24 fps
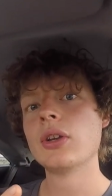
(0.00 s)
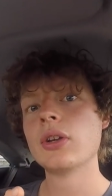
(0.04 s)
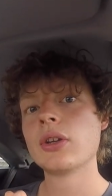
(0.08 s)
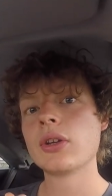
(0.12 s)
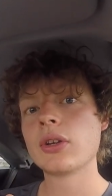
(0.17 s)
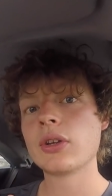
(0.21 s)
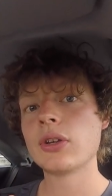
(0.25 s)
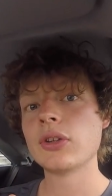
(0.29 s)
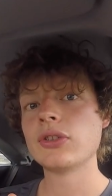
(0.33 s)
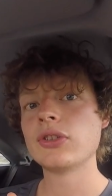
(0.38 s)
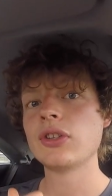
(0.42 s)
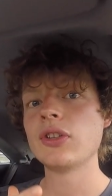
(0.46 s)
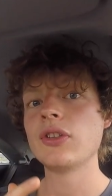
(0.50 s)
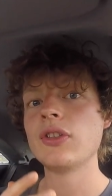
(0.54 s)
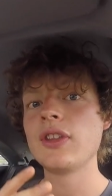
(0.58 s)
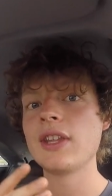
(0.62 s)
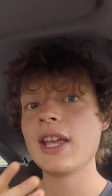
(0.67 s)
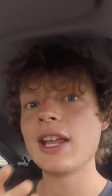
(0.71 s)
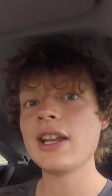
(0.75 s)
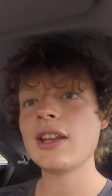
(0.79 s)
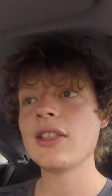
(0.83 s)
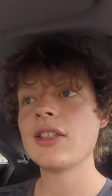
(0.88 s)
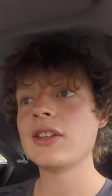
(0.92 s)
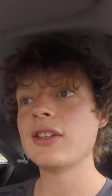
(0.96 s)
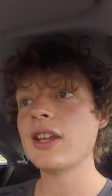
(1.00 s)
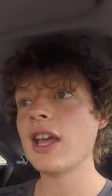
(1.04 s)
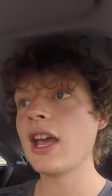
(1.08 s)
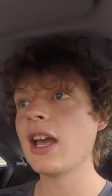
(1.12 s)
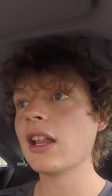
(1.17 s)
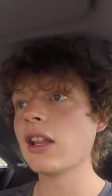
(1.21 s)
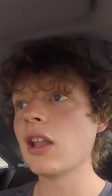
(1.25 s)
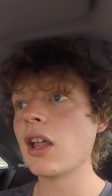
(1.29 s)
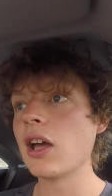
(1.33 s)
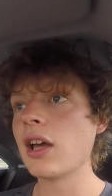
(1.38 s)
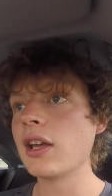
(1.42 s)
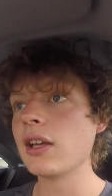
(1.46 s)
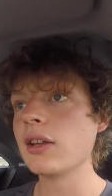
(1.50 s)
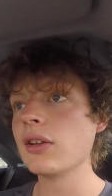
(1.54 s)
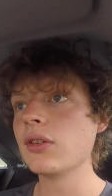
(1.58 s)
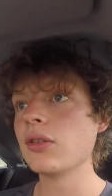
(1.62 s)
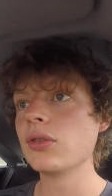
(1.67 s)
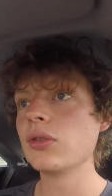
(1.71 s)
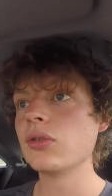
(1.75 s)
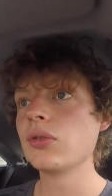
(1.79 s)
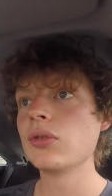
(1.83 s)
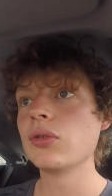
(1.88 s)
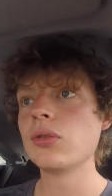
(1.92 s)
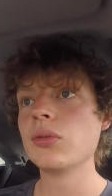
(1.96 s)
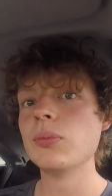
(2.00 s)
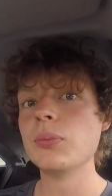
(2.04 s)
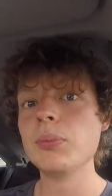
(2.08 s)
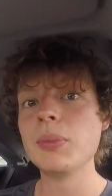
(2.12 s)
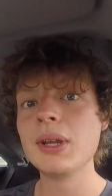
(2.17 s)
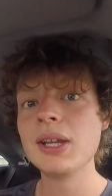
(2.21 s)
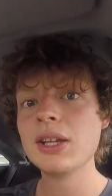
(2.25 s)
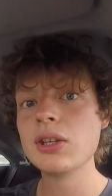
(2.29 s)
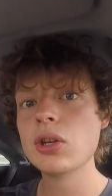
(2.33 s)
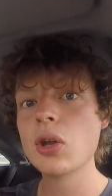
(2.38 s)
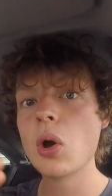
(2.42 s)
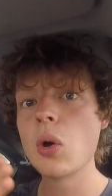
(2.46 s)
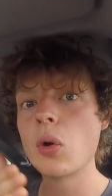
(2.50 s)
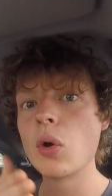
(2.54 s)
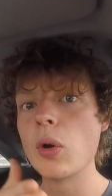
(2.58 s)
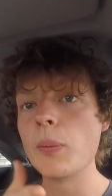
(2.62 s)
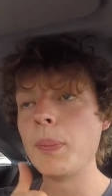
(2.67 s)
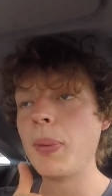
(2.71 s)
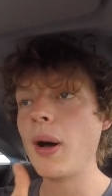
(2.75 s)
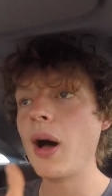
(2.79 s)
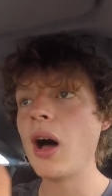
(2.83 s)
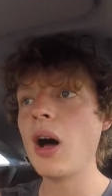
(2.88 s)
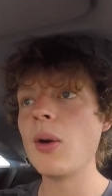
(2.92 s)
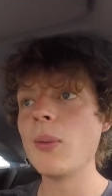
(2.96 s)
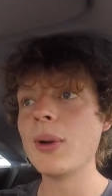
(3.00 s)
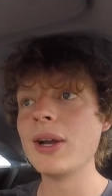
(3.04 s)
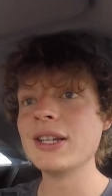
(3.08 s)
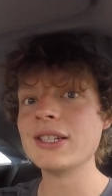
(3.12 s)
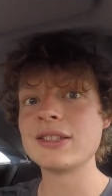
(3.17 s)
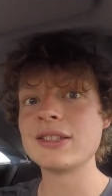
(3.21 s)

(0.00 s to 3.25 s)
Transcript: Because at the end of the day, like, me and Noah will part ways